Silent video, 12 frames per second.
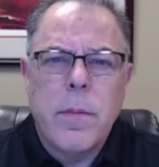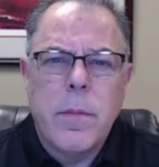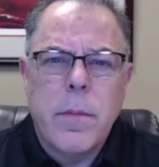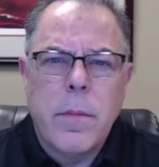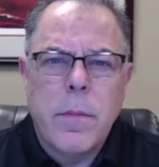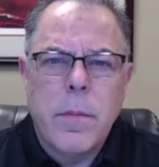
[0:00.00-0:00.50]

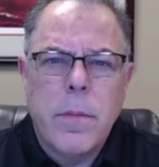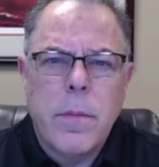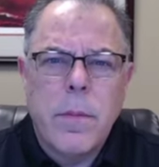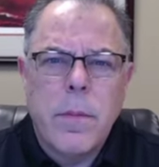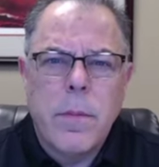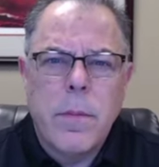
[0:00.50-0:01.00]

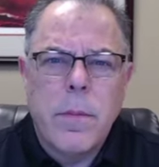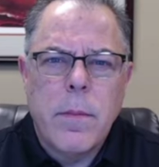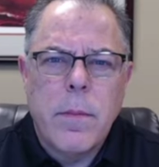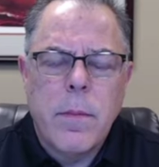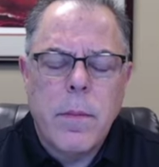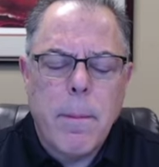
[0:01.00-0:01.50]

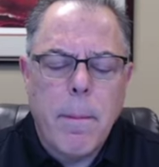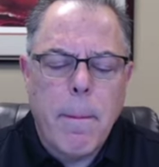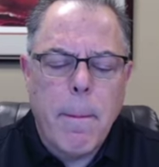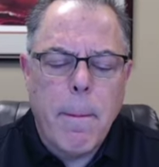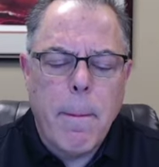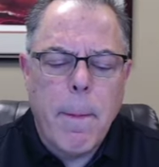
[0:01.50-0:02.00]

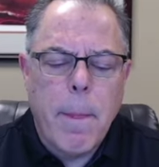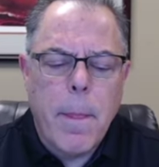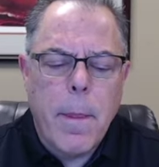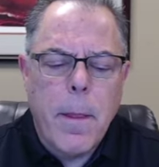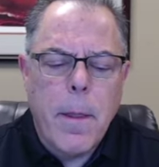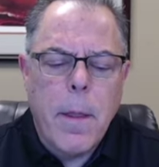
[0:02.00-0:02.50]

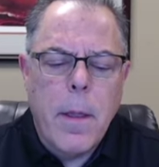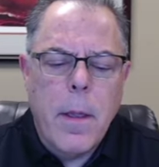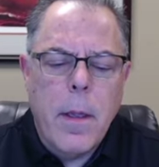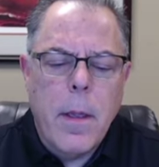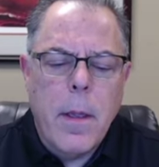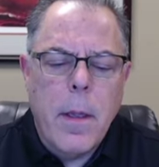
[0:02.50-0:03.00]
Nobody speaks.